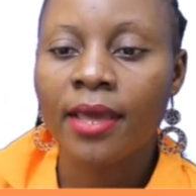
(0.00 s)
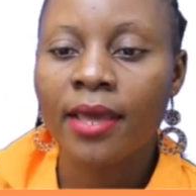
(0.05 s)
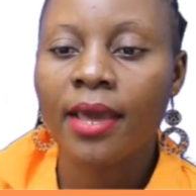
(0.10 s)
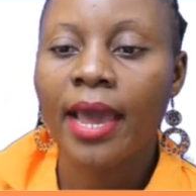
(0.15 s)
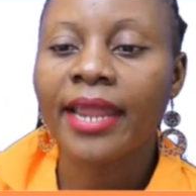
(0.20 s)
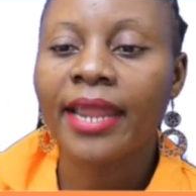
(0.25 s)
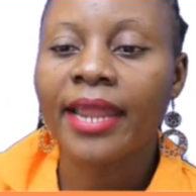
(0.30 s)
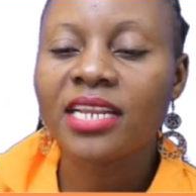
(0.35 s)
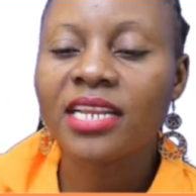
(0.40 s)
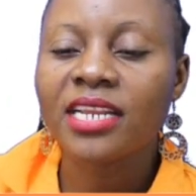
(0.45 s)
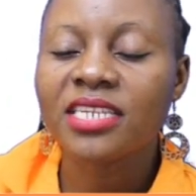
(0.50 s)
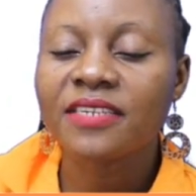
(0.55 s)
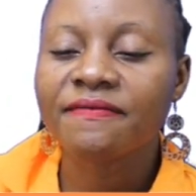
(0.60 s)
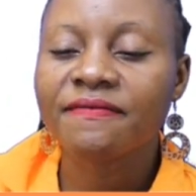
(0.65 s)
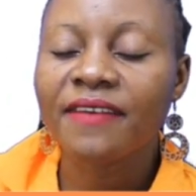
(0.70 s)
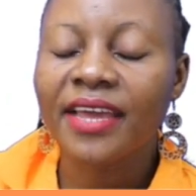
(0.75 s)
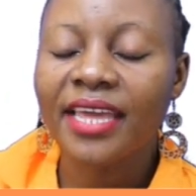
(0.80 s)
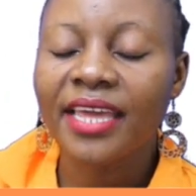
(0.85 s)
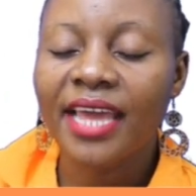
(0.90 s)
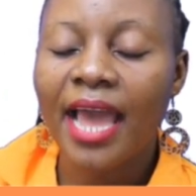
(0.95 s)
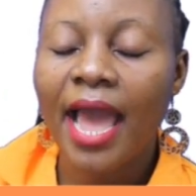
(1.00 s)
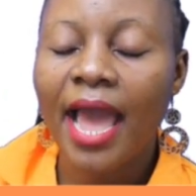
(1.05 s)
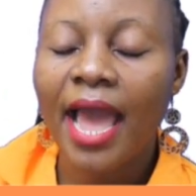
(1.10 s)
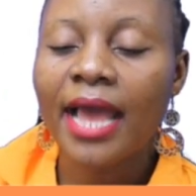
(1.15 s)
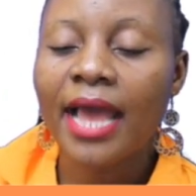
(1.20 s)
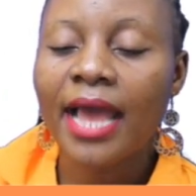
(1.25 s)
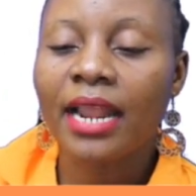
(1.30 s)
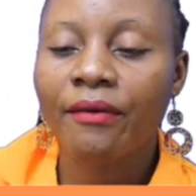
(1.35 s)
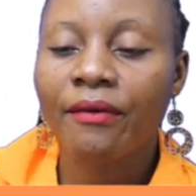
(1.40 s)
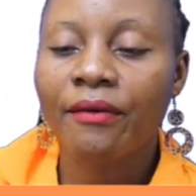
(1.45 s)
identify
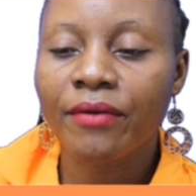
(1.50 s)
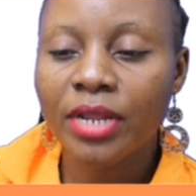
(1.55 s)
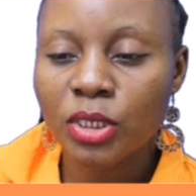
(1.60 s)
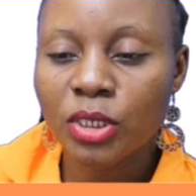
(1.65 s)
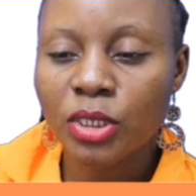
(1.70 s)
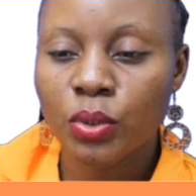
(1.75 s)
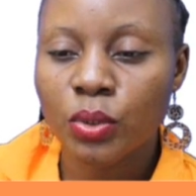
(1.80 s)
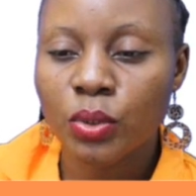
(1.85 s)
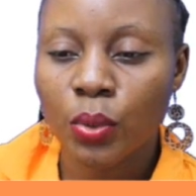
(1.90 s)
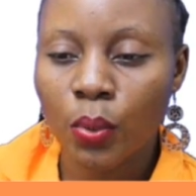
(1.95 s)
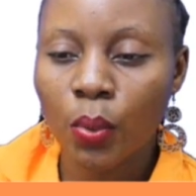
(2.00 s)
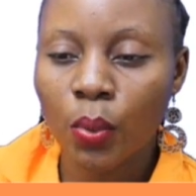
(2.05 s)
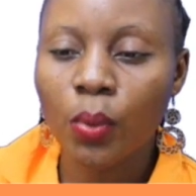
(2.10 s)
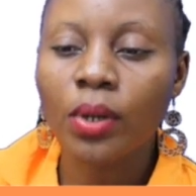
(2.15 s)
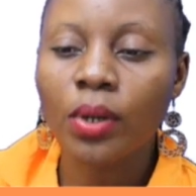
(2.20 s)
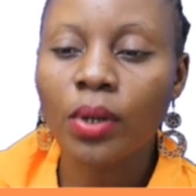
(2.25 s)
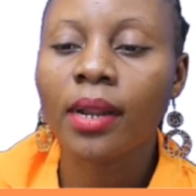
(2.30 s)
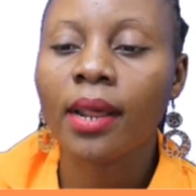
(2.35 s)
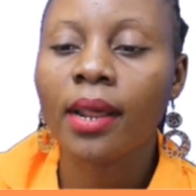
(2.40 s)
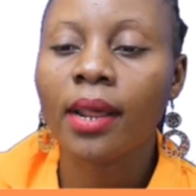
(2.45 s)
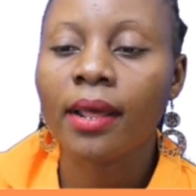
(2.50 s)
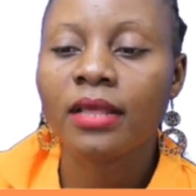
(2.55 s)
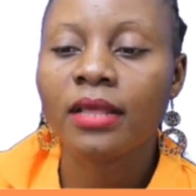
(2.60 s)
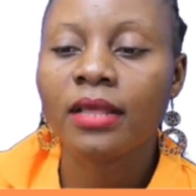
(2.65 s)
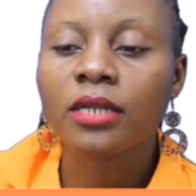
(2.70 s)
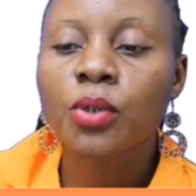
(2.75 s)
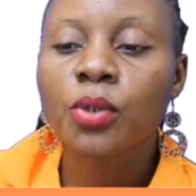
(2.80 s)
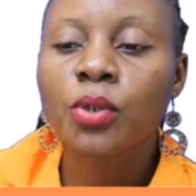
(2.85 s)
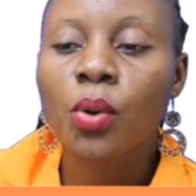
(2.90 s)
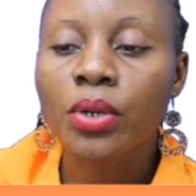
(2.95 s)
a reason
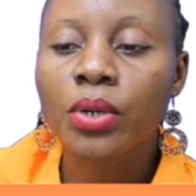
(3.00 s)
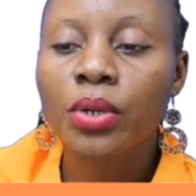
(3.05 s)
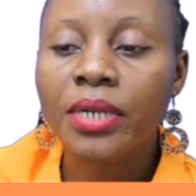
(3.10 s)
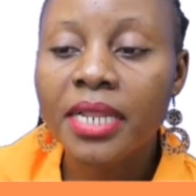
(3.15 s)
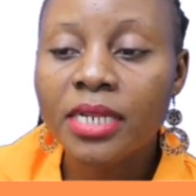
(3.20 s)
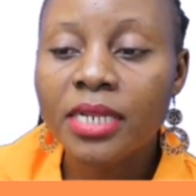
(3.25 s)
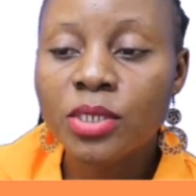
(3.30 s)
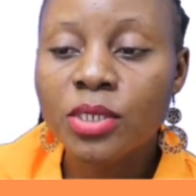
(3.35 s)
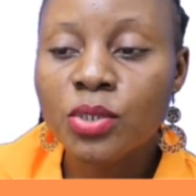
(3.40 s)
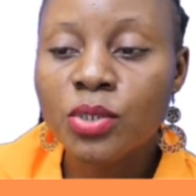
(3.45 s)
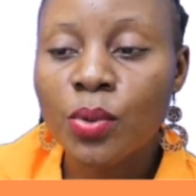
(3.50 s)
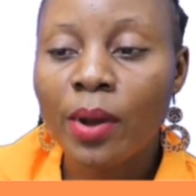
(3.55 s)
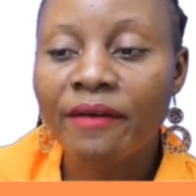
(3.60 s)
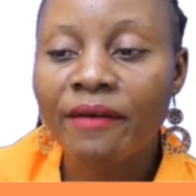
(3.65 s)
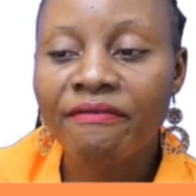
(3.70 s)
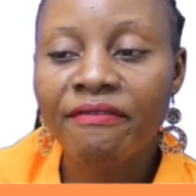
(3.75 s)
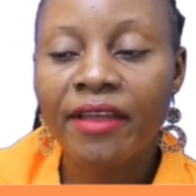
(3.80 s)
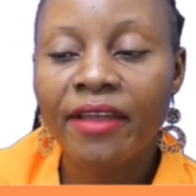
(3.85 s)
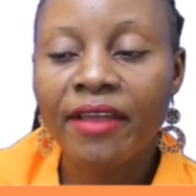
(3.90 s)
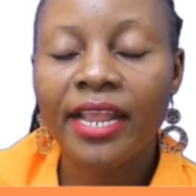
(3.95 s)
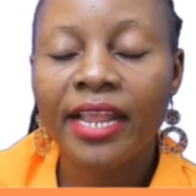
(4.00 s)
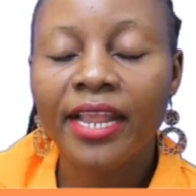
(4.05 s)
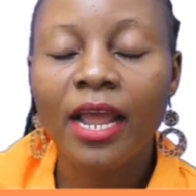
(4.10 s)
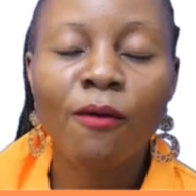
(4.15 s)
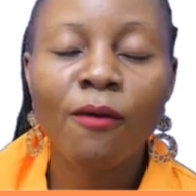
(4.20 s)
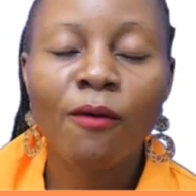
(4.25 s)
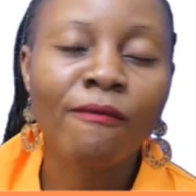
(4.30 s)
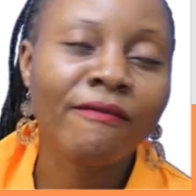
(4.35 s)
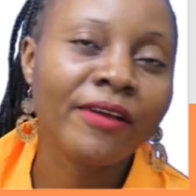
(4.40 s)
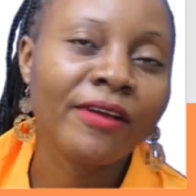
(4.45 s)
that could lead to a failure
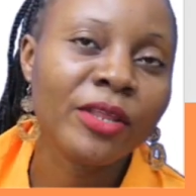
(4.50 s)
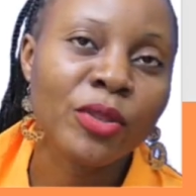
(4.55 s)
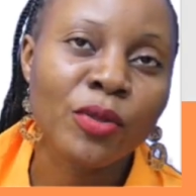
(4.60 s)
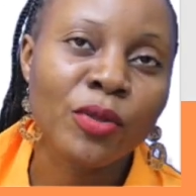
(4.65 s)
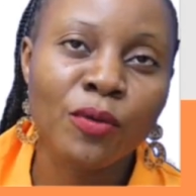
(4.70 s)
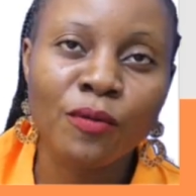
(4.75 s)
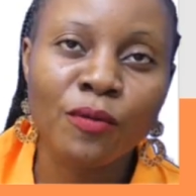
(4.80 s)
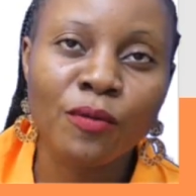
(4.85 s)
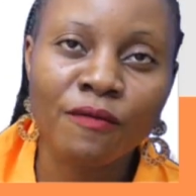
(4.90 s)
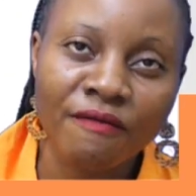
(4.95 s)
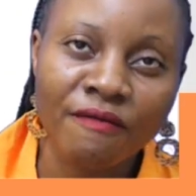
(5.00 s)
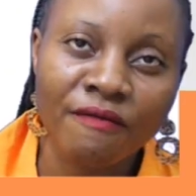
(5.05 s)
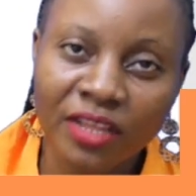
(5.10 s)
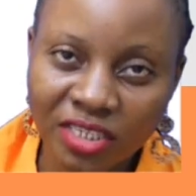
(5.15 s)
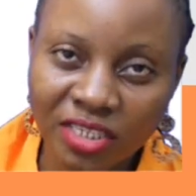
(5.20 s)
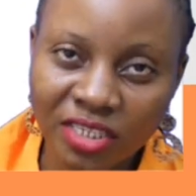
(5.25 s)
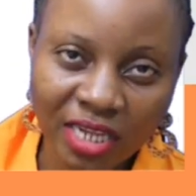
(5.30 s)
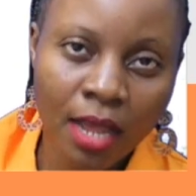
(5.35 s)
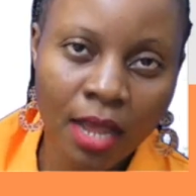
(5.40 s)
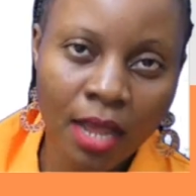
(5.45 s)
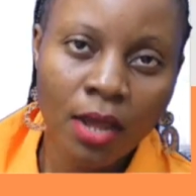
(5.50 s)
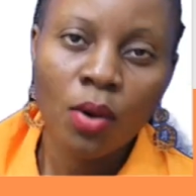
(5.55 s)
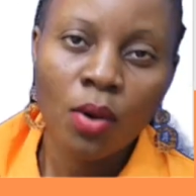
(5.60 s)
of a new venture.